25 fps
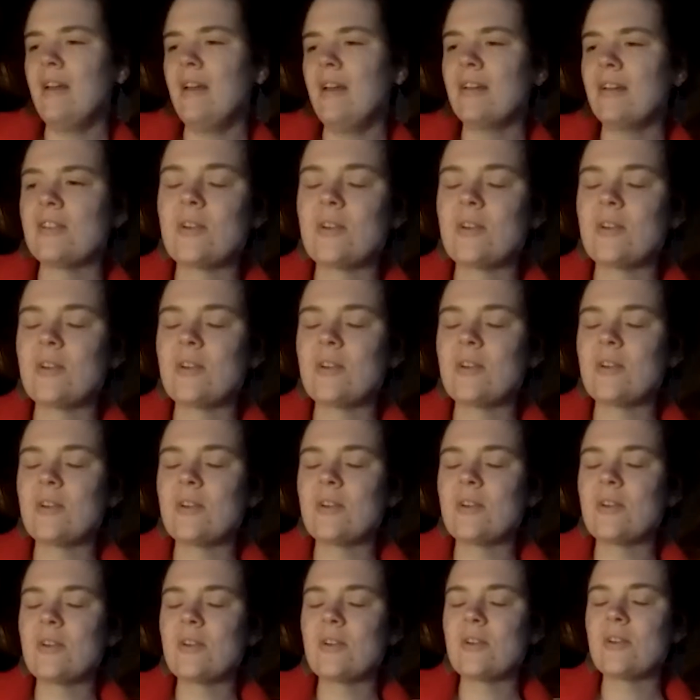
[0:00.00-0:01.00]
So I
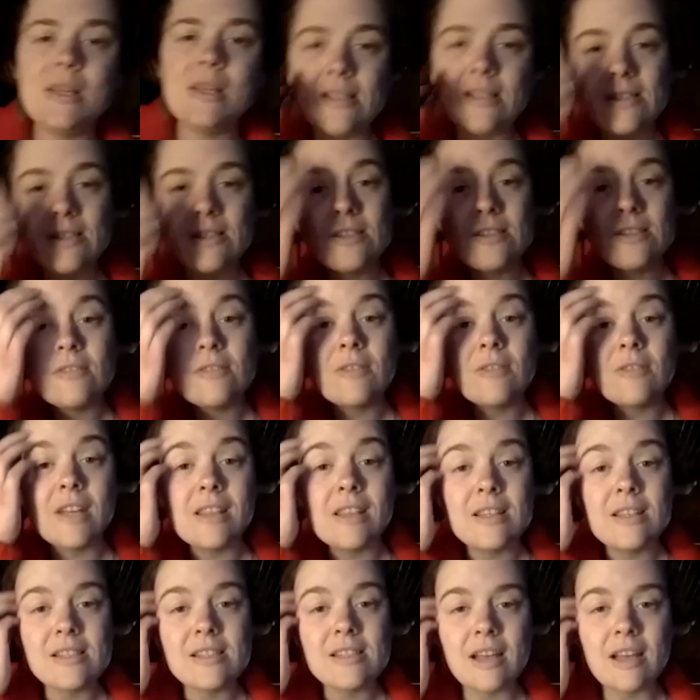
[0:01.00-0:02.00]
have a few pieces
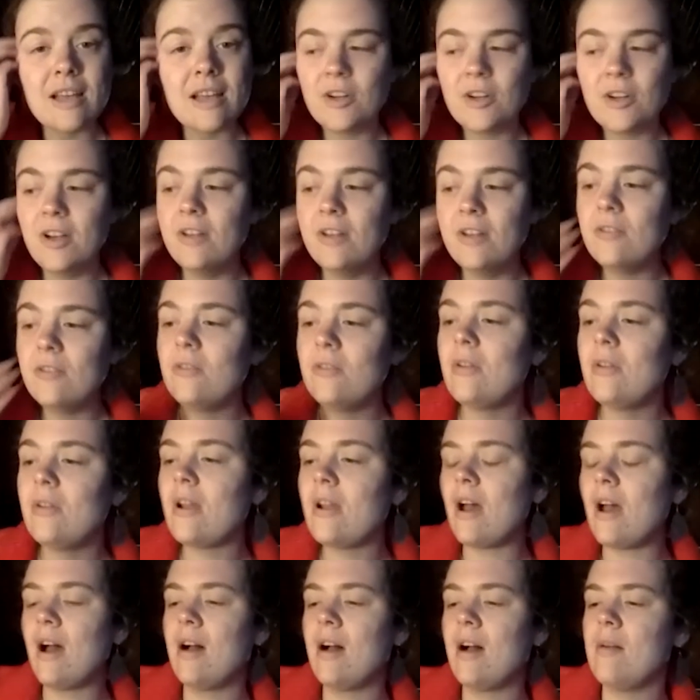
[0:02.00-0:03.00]
to read this
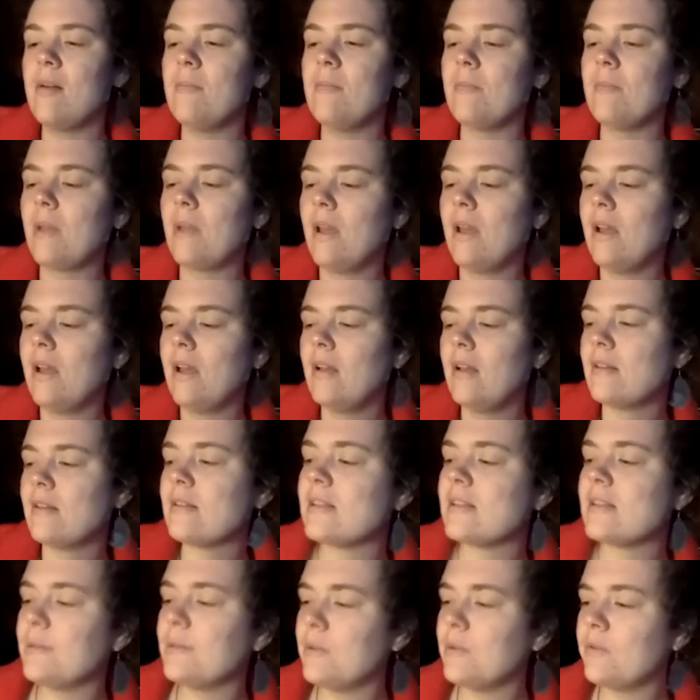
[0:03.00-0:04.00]
afternoon,
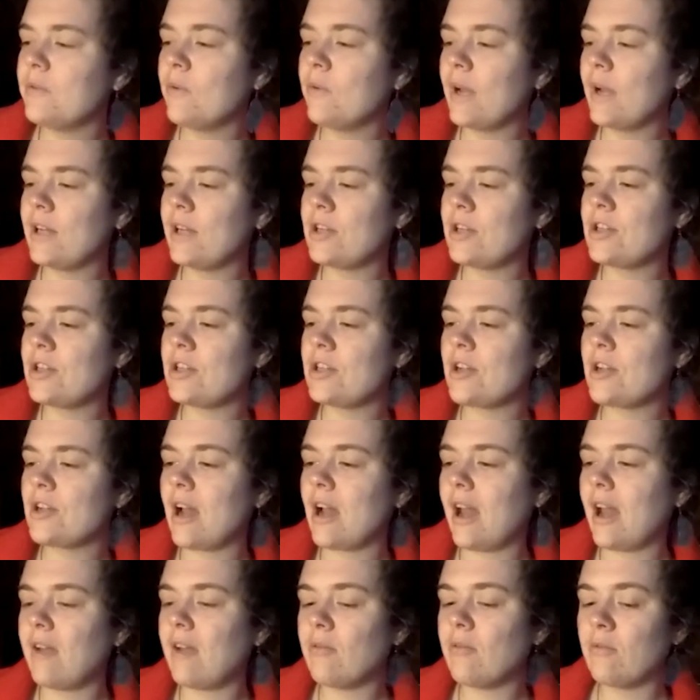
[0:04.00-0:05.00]
some of which
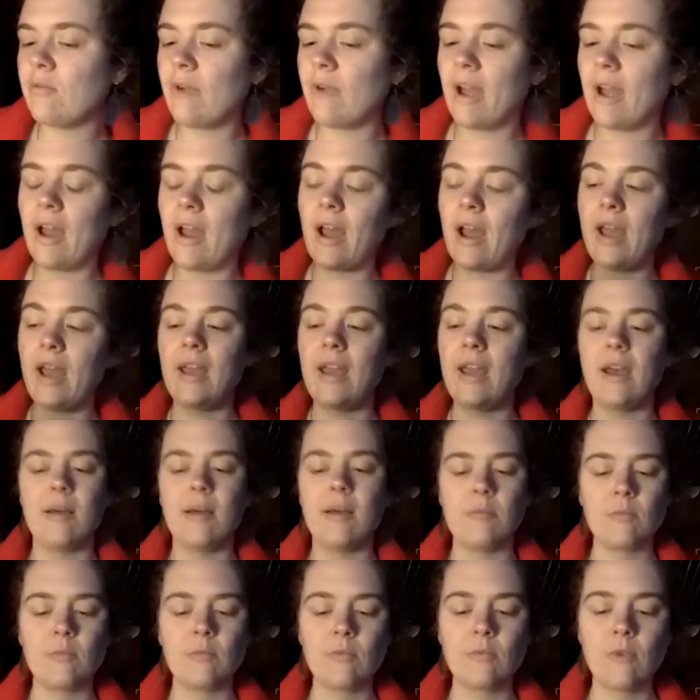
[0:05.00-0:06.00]
I
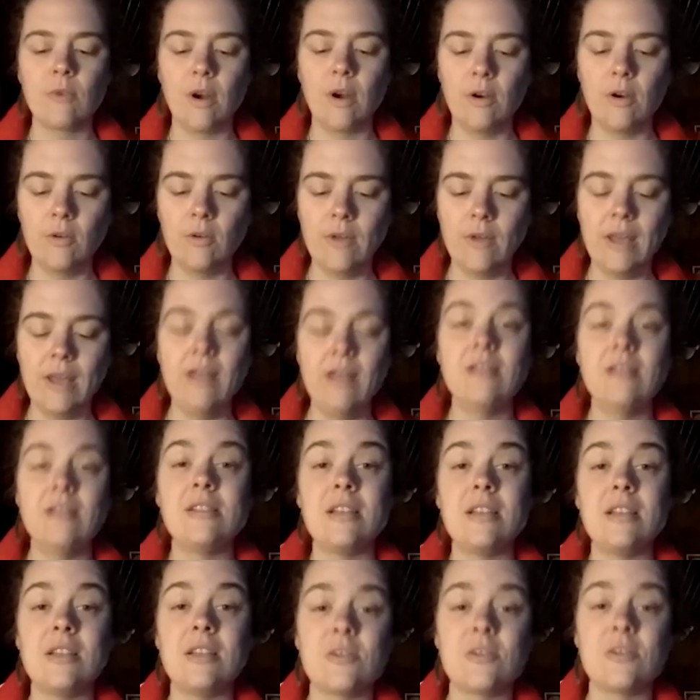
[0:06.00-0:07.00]
wrote in
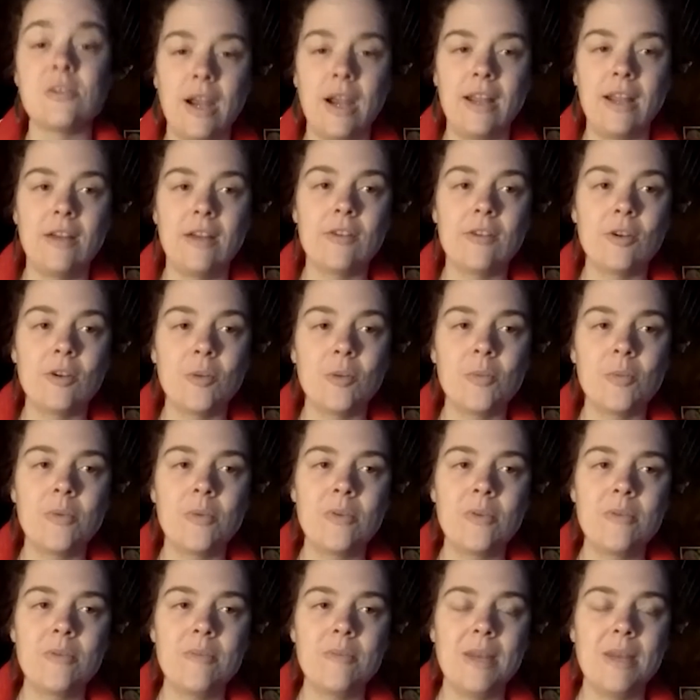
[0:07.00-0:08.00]
Zee's writing group
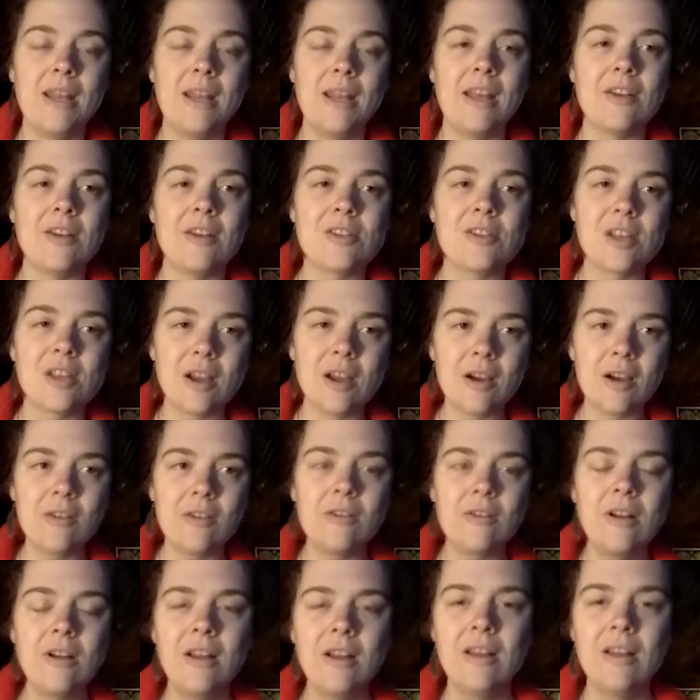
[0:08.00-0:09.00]
many years
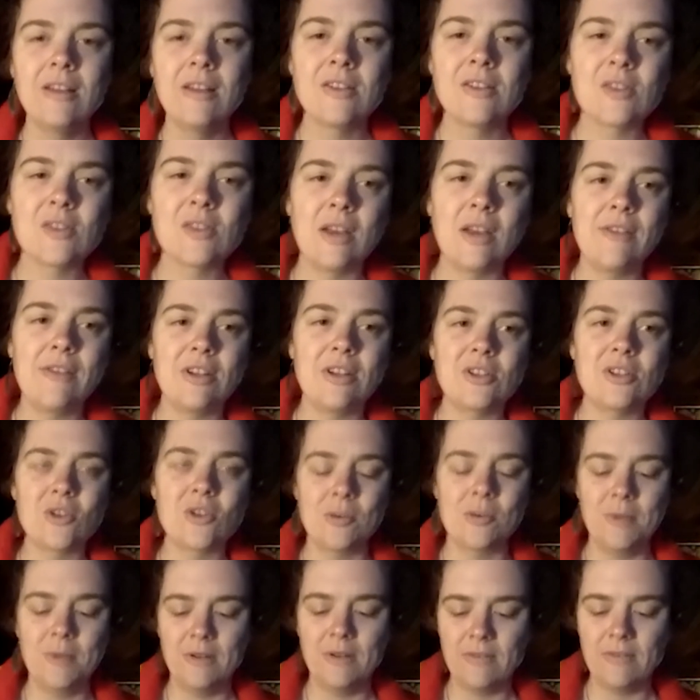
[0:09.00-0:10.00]
ago. So I have an
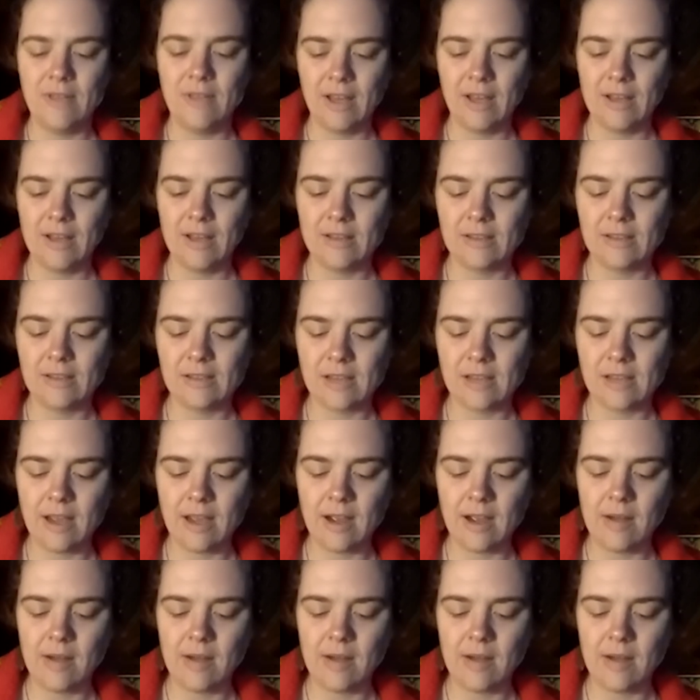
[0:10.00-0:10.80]
assortment of things.